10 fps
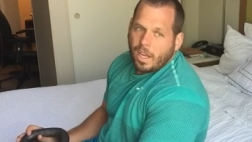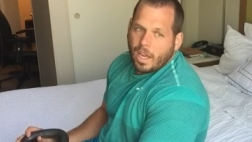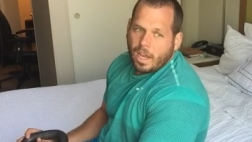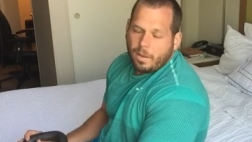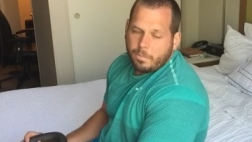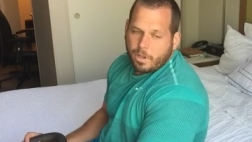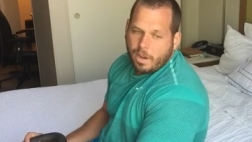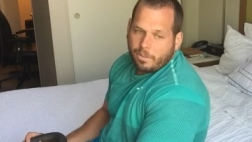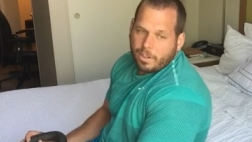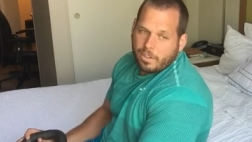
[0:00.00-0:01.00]
I'm
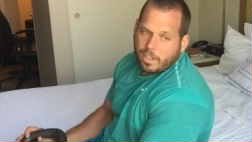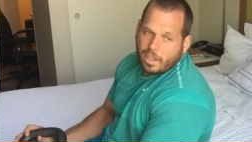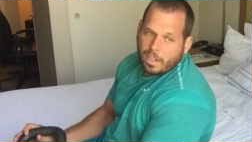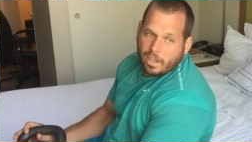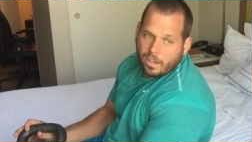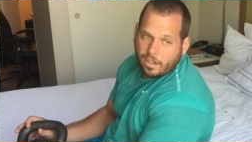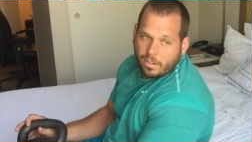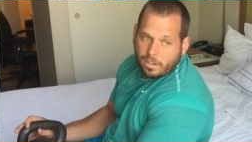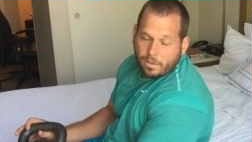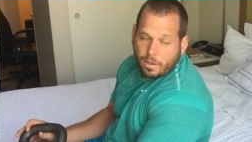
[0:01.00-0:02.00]
traveling today
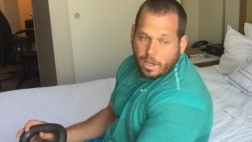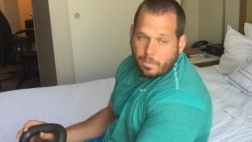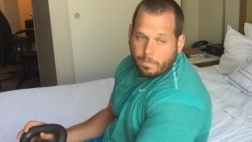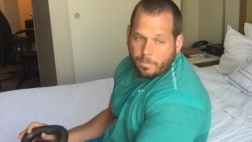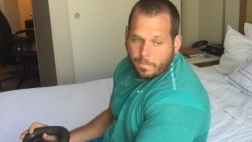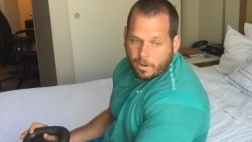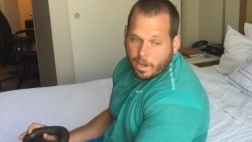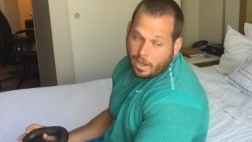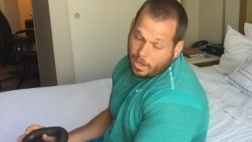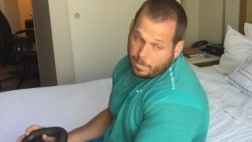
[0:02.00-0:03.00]
to um, where
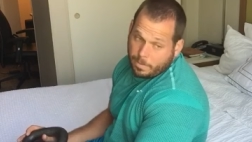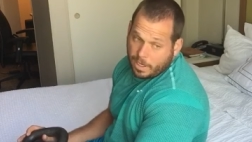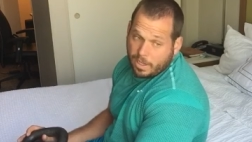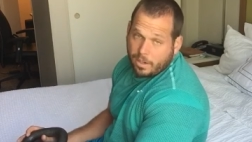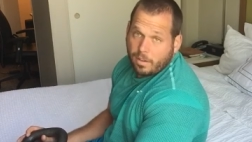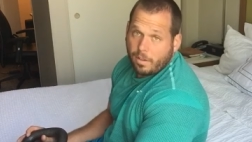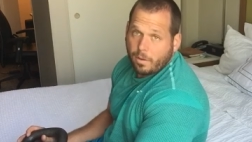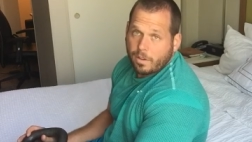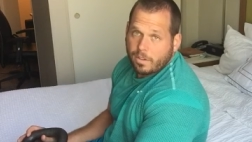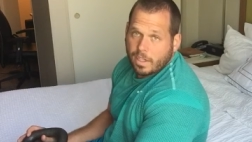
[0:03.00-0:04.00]
I, am in
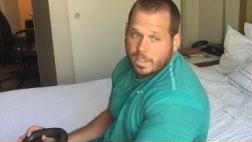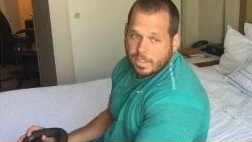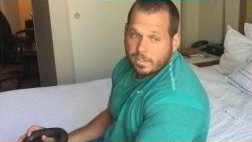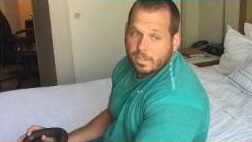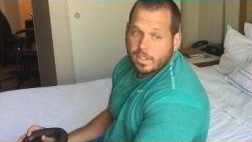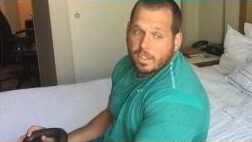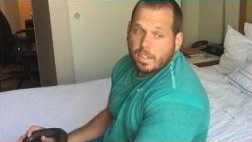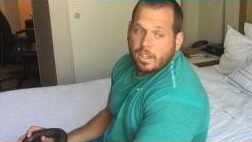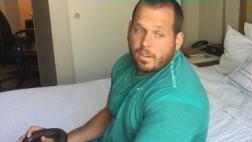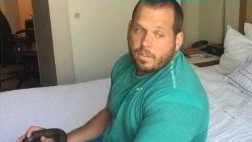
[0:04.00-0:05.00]
Lawrence, Kansas
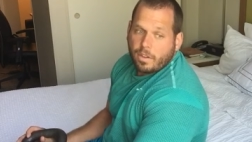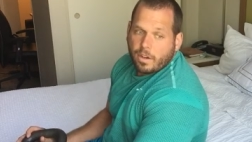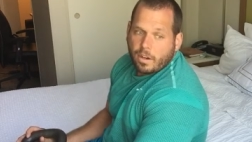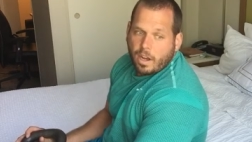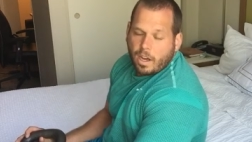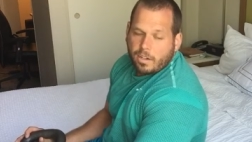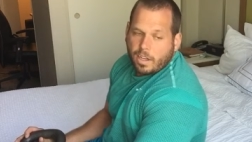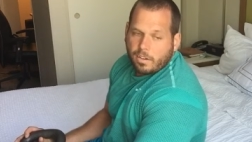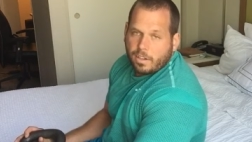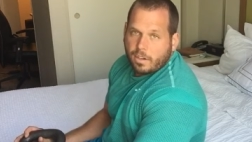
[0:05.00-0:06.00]
for their uh,
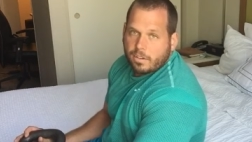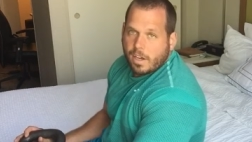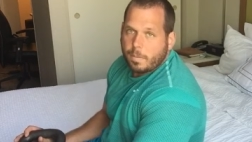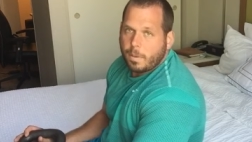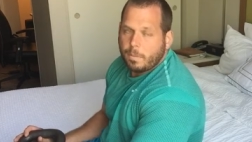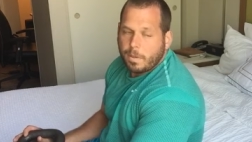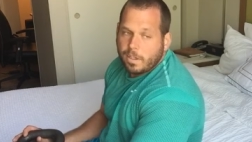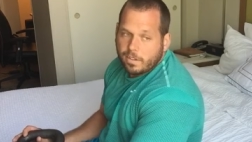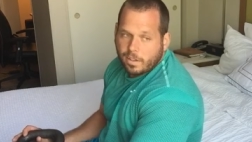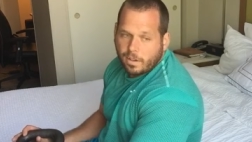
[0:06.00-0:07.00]
downtown shot put
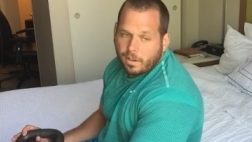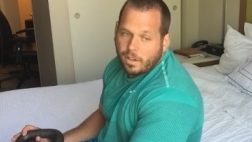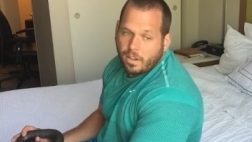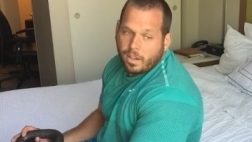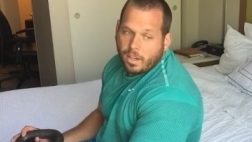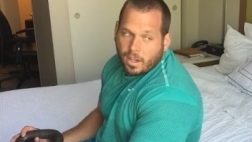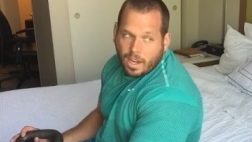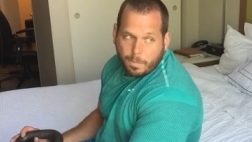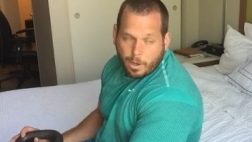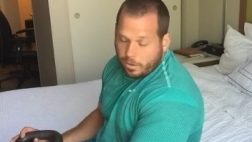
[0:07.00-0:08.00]
meet. So
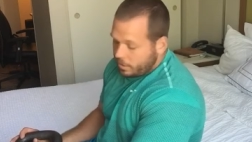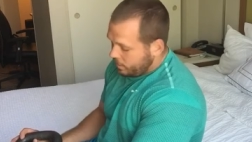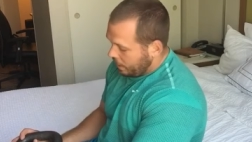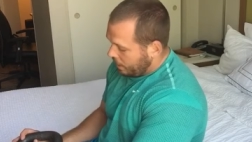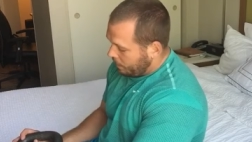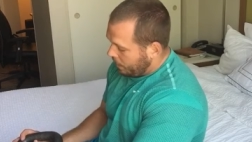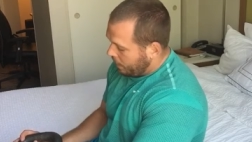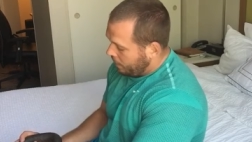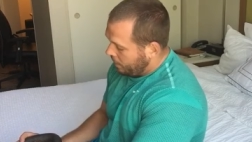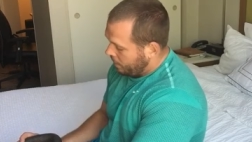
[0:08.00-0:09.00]
I borrowed this
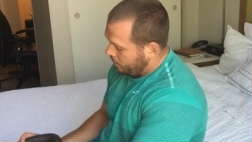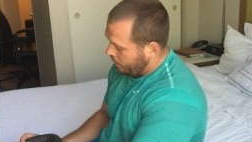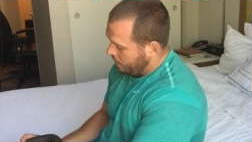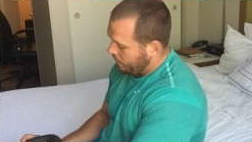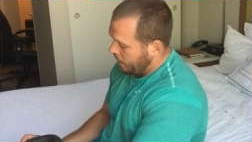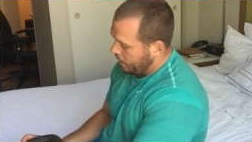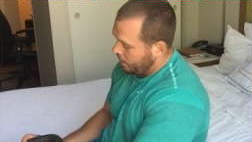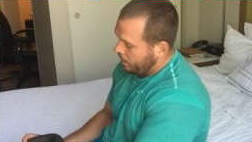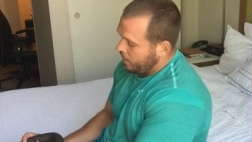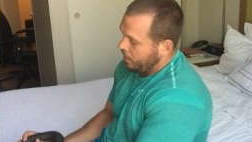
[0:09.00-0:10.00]
kettlebell from a uh,